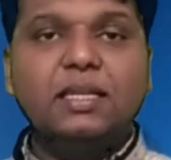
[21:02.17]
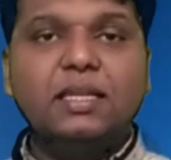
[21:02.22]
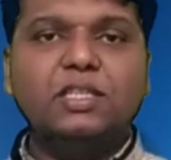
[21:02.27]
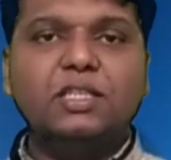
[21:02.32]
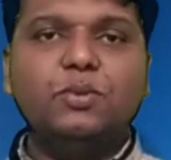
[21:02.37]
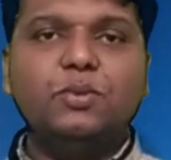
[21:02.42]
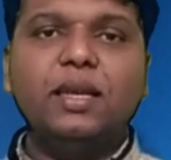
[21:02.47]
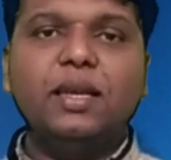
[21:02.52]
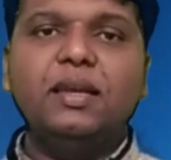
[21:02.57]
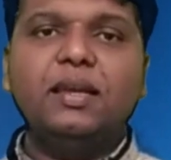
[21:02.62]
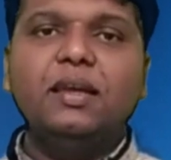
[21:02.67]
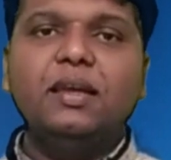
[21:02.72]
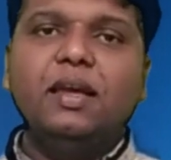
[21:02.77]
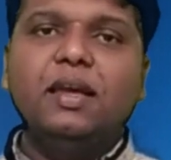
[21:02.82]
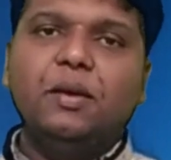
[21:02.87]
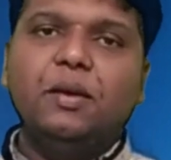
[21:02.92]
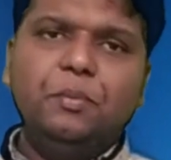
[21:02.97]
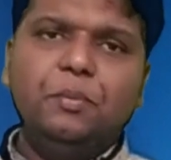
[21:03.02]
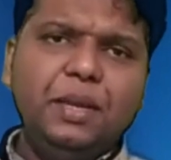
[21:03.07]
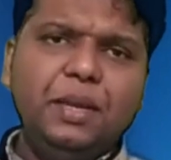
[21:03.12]
That's why,
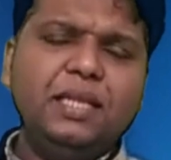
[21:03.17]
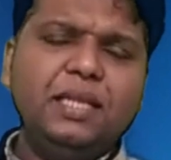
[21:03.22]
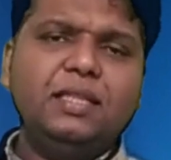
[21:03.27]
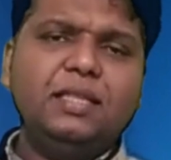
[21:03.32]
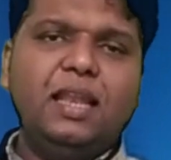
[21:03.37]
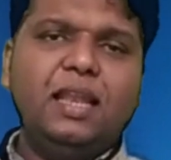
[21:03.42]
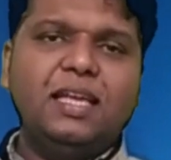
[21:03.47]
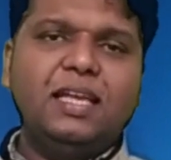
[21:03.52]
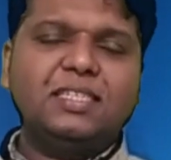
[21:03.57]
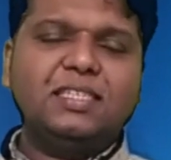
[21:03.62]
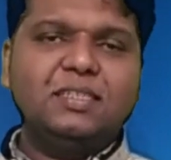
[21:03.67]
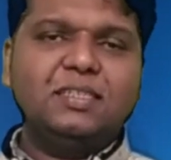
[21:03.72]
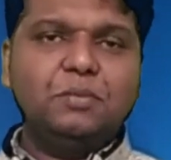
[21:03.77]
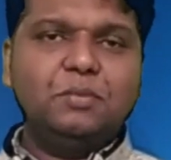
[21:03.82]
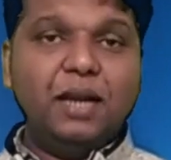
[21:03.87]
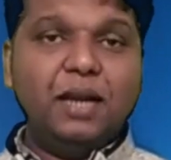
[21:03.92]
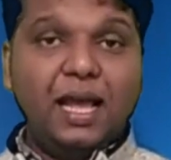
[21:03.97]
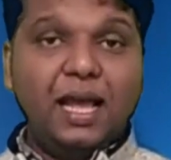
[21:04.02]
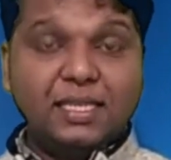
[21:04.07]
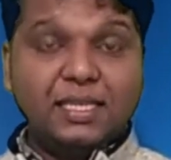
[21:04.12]
being the last
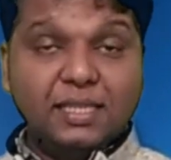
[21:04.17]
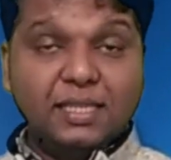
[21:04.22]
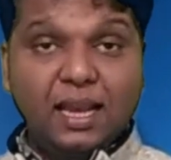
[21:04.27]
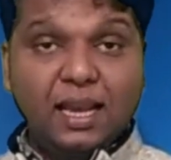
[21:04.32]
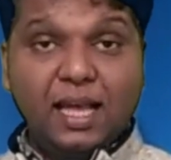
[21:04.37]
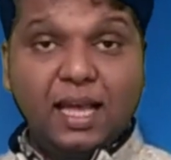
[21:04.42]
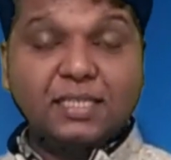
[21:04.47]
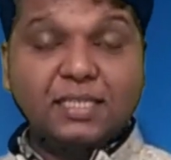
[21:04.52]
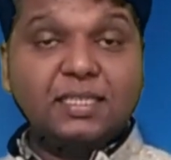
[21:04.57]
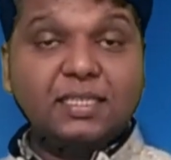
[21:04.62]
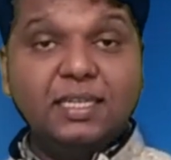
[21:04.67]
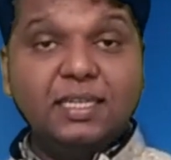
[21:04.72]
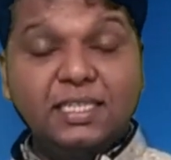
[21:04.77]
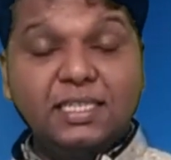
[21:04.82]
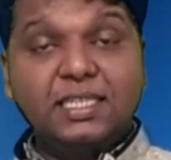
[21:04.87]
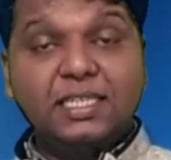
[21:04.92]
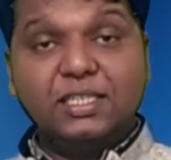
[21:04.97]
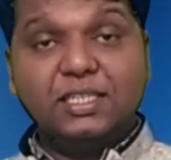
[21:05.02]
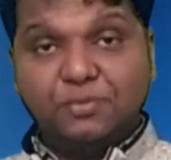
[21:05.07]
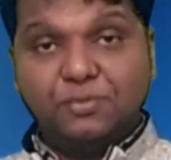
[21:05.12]
number, as the last digit is